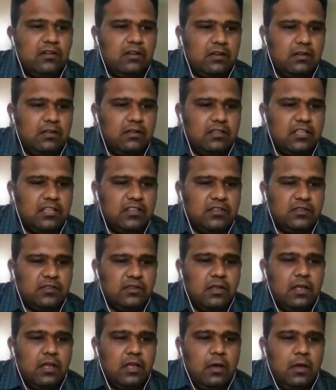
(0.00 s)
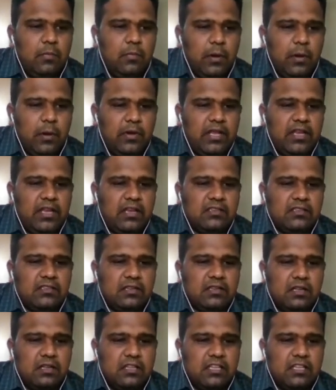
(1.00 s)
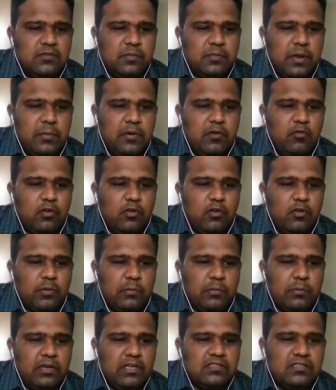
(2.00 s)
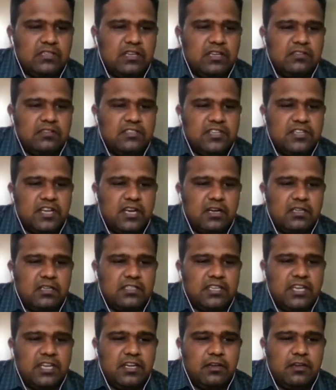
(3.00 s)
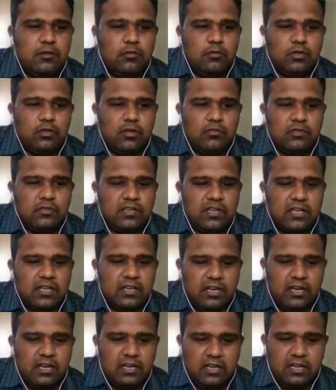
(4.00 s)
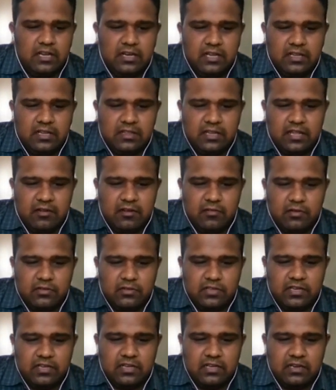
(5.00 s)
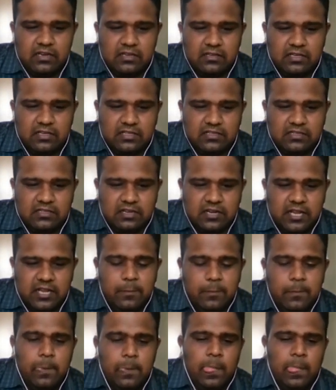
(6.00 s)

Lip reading: this publication, this paper was published in JRJ in 2018, and there was another study